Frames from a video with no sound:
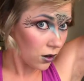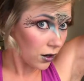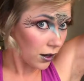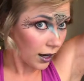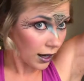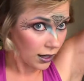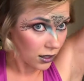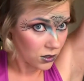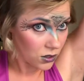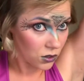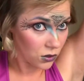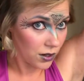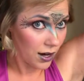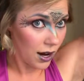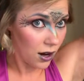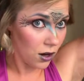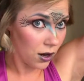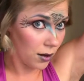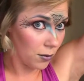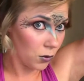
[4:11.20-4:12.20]
Okay, so
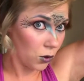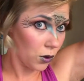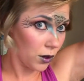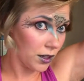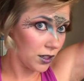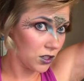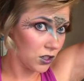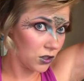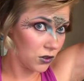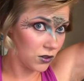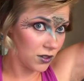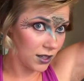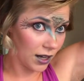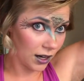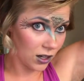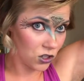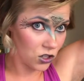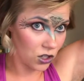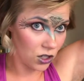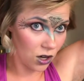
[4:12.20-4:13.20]
now I'm going to
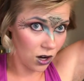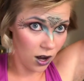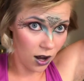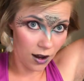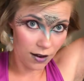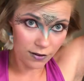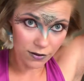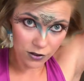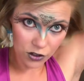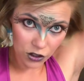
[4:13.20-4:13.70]
section off